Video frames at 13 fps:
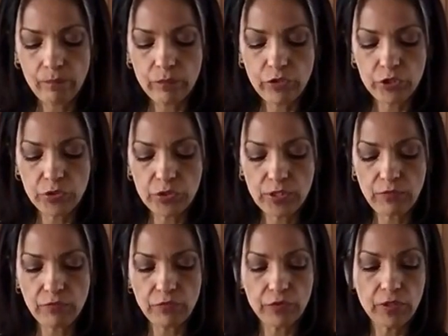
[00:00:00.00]
juicy
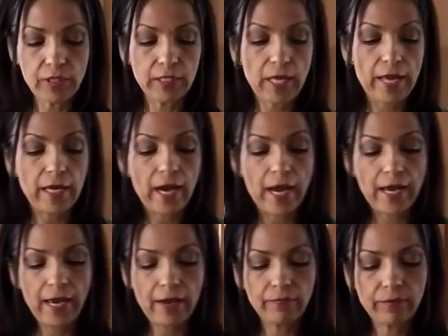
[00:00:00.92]
fruit, like I
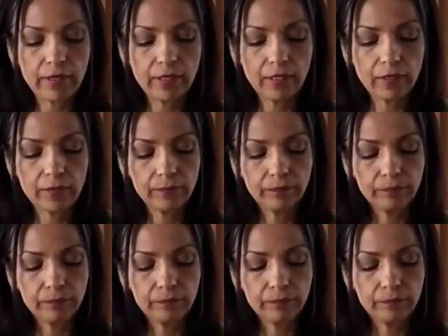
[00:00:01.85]
have right here.